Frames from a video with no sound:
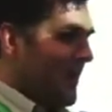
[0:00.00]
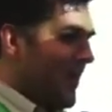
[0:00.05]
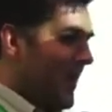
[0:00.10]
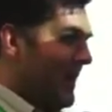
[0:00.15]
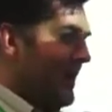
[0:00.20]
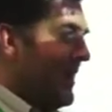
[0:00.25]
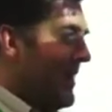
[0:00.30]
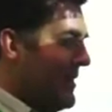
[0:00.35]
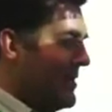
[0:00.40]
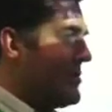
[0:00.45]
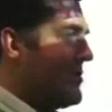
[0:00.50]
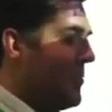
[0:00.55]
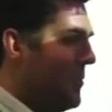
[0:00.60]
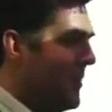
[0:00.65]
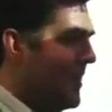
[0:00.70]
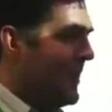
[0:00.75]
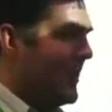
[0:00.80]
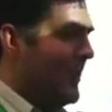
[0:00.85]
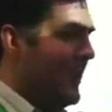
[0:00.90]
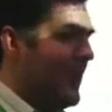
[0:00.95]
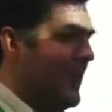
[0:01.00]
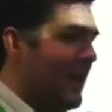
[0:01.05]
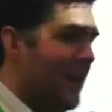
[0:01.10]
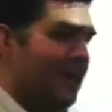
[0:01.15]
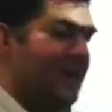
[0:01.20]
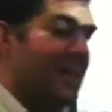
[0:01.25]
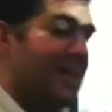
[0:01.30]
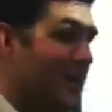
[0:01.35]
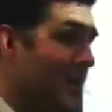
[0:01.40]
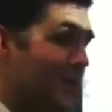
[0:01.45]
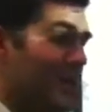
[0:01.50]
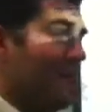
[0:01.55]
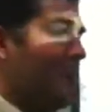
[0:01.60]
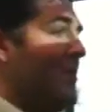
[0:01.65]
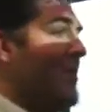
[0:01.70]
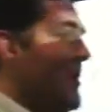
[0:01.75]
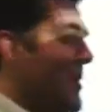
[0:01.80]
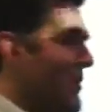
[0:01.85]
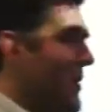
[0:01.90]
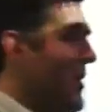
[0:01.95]
it links to a wiki, and then you could
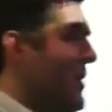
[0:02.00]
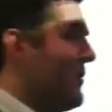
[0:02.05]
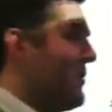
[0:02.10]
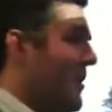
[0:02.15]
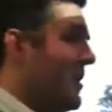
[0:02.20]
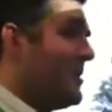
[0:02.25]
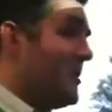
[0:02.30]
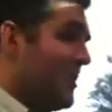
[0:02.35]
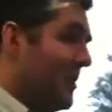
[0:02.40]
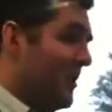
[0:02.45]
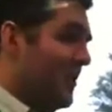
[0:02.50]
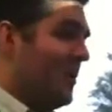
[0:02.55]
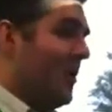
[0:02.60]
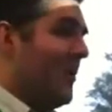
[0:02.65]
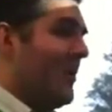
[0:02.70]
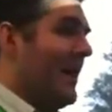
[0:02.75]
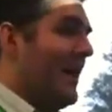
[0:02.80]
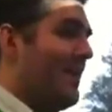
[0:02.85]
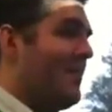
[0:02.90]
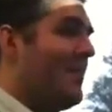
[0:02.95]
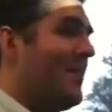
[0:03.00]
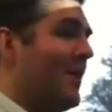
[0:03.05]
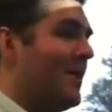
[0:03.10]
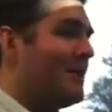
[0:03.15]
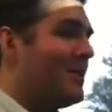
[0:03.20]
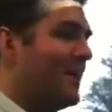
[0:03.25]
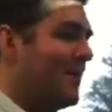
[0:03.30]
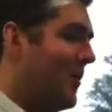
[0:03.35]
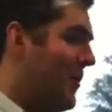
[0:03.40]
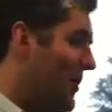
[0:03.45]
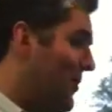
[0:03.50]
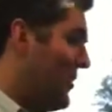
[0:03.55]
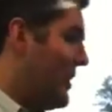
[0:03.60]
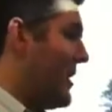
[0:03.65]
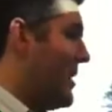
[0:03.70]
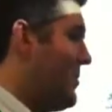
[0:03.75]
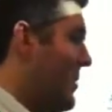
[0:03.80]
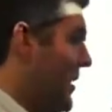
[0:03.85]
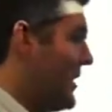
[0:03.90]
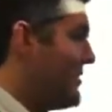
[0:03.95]
put your own information. You could adopt the lamppost, adopt the
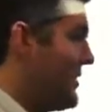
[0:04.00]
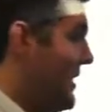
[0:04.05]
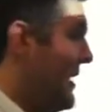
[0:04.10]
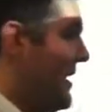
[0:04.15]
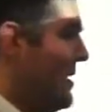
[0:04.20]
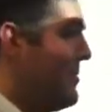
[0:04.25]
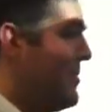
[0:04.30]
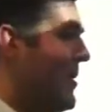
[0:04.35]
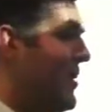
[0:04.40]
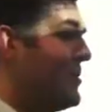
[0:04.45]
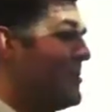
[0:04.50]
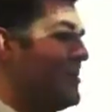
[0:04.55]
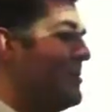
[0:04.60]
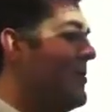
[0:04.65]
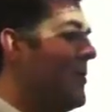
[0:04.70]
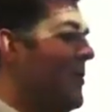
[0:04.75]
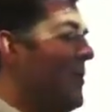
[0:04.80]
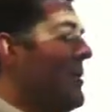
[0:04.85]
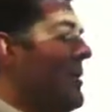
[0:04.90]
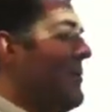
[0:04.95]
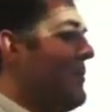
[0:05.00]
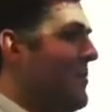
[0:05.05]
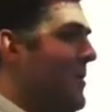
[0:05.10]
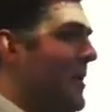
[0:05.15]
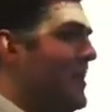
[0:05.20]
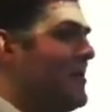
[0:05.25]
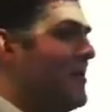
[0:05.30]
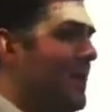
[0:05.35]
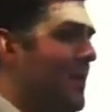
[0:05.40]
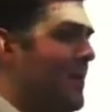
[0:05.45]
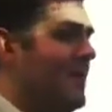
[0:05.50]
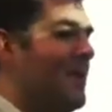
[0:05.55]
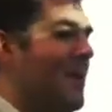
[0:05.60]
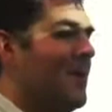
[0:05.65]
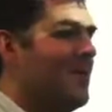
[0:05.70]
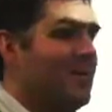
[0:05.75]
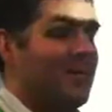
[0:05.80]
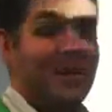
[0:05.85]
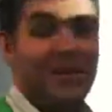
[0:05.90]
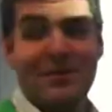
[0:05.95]
wiki page for that lamppost, and put all the information on it that
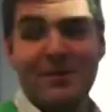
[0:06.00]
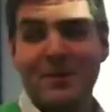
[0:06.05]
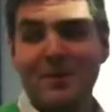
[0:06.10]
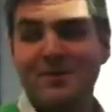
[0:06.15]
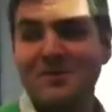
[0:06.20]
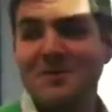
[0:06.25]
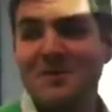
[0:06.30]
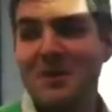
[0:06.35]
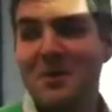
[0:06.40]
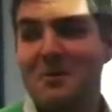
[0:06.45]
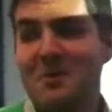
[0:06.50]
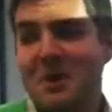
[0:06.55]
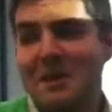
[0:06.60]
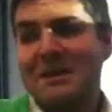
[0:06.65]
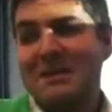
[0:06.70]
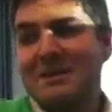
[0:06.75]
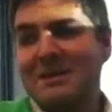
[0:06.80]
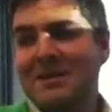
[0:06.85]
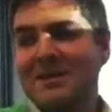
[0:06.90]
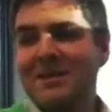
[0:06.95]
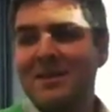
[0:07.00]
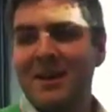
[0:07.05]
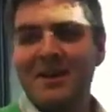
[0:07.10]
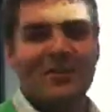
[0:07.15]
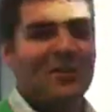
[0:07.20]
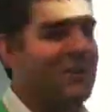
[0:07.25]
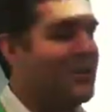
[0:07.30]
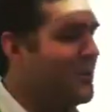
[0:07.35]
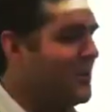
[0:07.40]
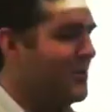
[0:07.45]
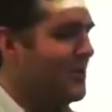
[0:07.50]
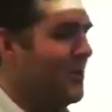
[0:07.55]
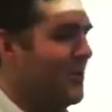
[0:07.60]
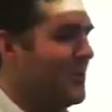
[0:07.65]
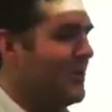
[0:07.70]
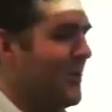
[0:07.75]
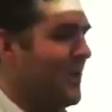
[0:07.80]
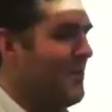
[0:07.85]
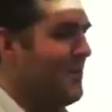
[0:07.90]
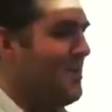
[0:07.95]
might be relevant. So kind of a
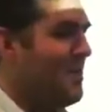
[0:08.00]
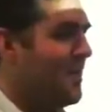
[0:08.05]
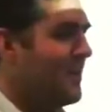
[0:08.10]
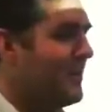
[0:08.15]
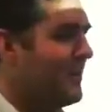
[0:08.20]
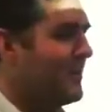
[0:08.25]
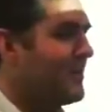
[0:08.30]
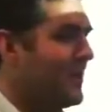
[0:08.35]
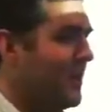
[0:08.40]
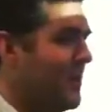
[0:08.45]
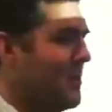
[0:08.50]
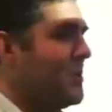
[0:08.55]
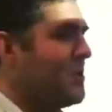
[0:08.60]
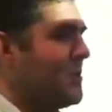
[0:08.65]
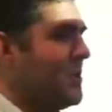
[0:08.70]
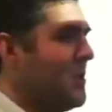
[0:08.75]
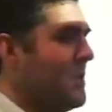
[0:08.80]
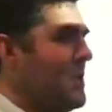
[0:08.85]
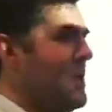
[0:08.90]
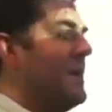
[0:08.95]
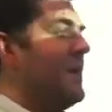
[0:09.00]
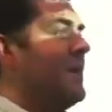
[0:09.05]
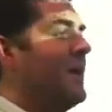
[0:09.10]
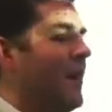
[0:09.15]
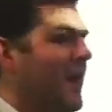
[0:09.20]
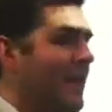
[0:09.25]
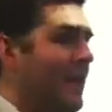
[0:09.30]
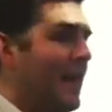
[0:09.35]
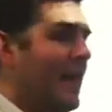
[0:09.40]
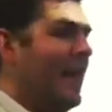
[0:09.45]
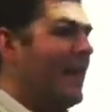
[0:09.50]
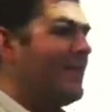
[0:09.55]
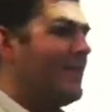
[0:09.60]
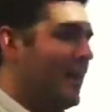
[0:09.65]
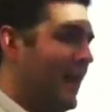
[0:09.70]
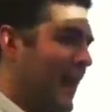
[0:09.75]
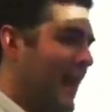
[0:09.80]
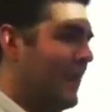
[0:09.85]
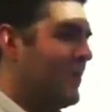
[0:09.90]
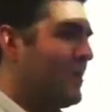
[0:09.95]
short-term solution, and then as
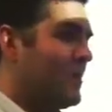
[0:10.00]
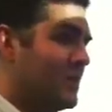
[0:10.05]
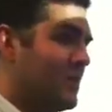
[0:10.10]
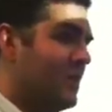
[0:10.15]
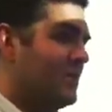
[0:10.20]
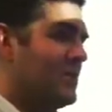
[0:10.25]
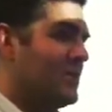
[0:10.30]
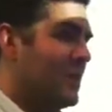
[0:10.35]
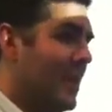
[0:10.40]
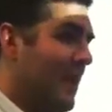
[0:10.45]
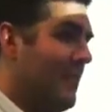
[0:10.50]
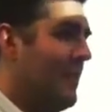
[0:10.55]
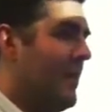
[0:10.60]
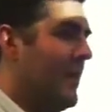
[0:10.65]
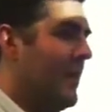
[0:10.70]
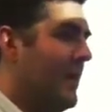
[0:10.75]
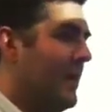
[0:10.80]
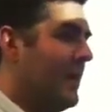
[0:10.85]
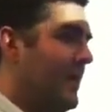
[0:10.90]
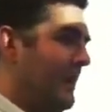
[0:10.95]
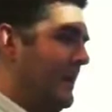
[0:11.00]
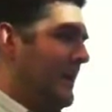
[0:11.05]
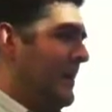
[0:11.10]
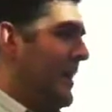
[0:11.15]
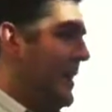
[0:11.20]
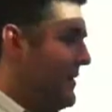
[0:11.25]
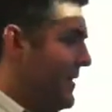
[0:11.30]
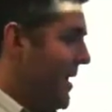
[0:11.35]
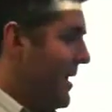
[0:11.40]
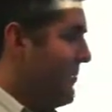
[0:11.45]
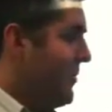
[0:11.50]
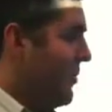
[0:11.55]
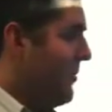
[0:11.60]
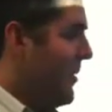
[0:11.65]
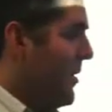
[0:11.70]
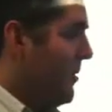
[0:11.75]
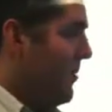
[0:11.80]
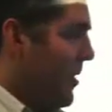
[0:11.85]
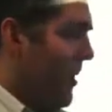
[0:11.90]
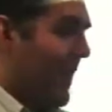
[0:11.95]
the council services get better, as they get more
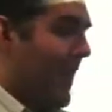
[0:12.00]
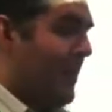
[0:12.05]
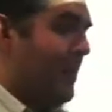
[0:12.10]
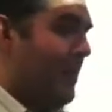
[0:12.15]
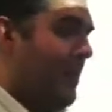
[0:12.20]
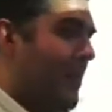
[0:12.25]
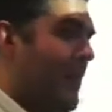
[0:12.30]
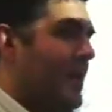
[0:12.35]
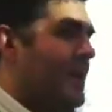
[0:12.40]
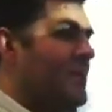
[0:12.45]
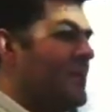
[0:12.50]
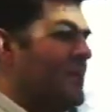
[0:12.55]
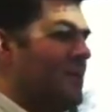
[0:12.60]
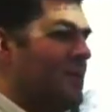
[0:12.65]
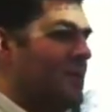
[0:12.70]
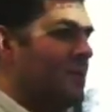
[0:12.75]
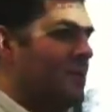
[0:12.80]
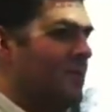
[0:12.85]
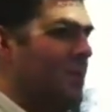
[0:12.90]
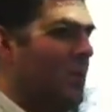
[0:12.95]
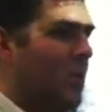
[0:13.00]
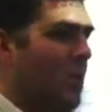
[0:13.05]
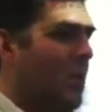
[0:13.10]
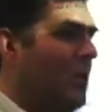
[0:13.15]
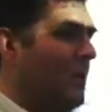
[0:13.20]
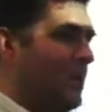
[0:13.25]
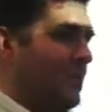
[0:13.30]
mobile applications and more